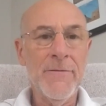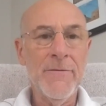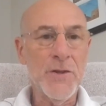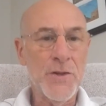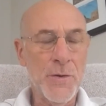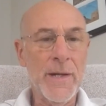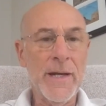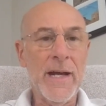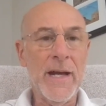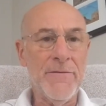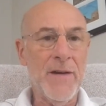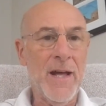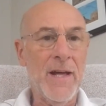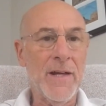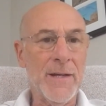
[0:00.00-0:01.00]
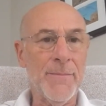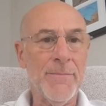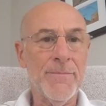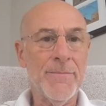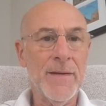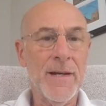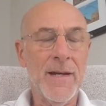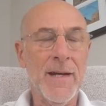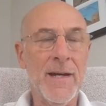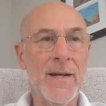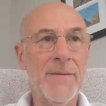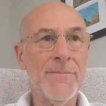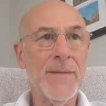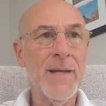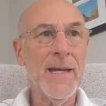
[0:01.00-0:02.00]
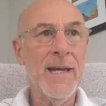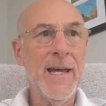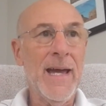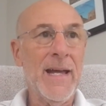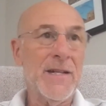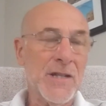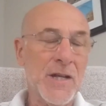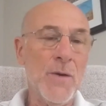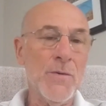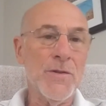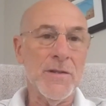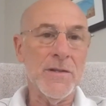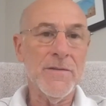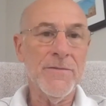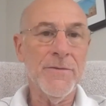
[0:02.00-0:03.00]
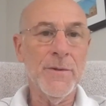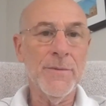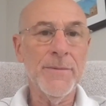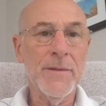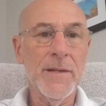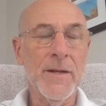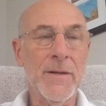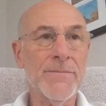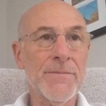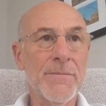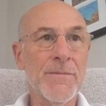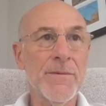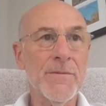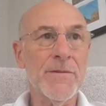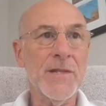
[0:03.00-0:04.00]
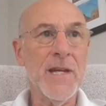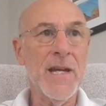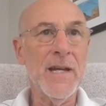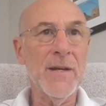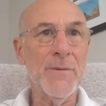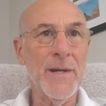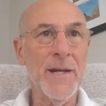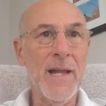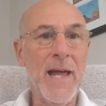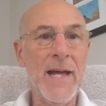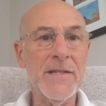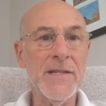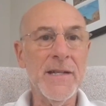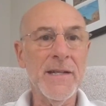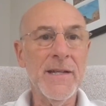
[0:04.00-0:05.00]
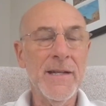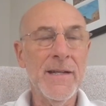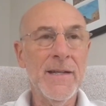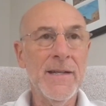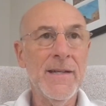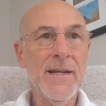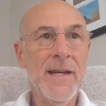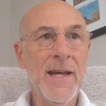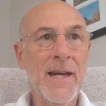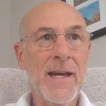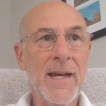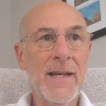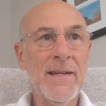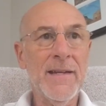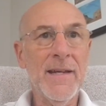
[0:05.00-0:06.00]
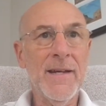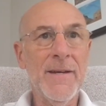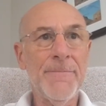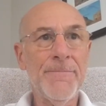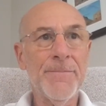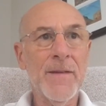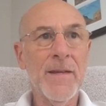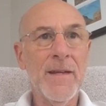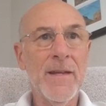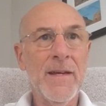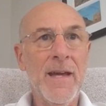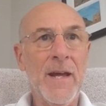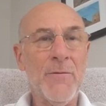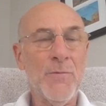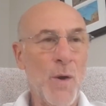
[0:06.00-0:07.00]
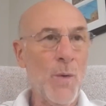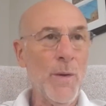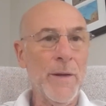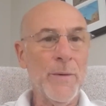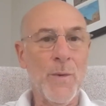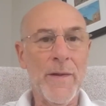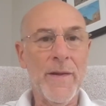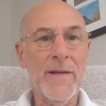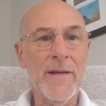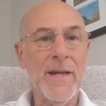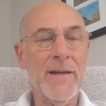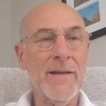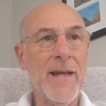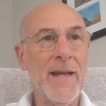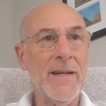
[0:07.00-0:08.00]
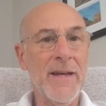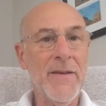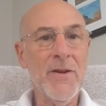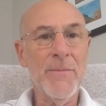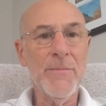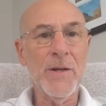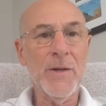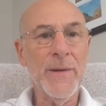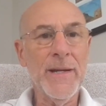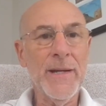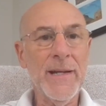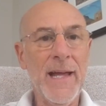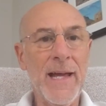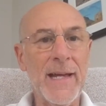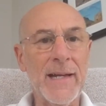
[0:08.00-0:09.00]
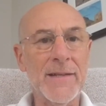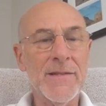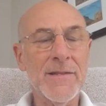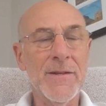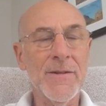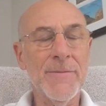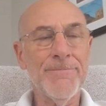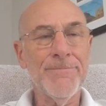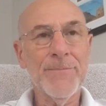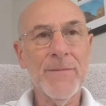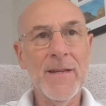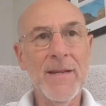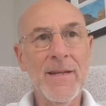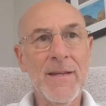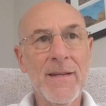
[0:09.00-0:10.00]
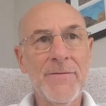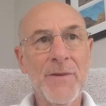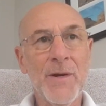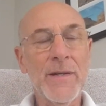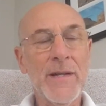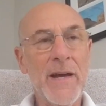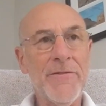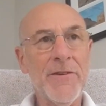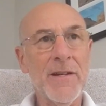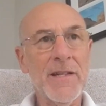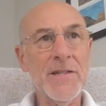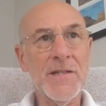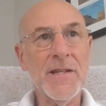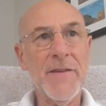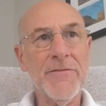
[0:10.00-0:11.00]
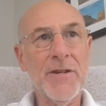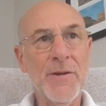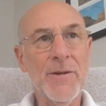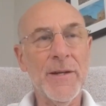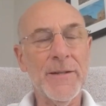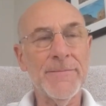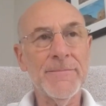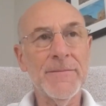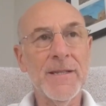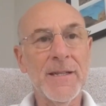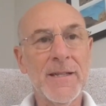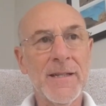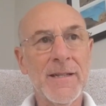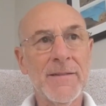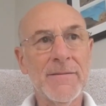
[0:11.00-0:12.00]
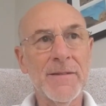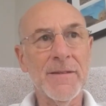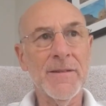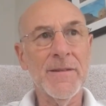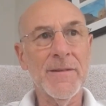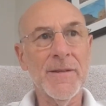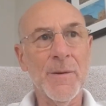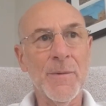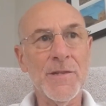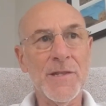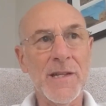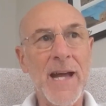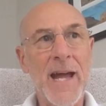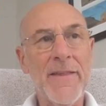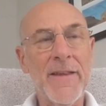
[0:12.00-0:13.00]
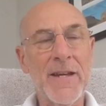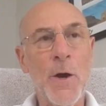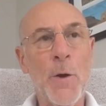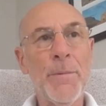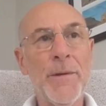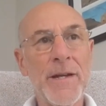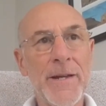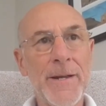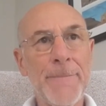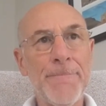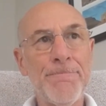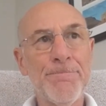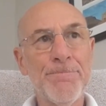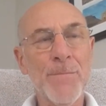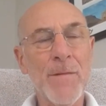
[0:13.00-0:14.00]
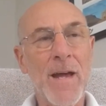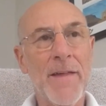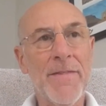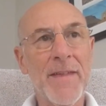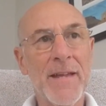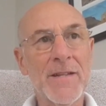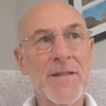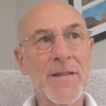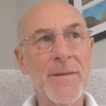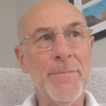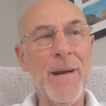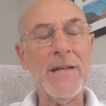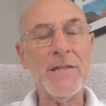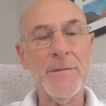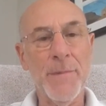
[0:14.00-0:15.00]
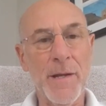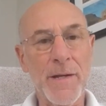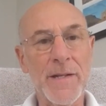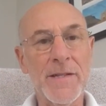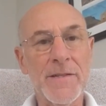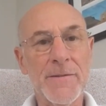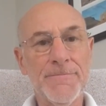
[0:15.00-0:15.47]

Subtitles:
shooting on volume, and his coaches for seeing, realizing, and rolling with it and giving him the green light. So very definitely Steph Curry, was a guy that opened it up, I think, to the possibilities.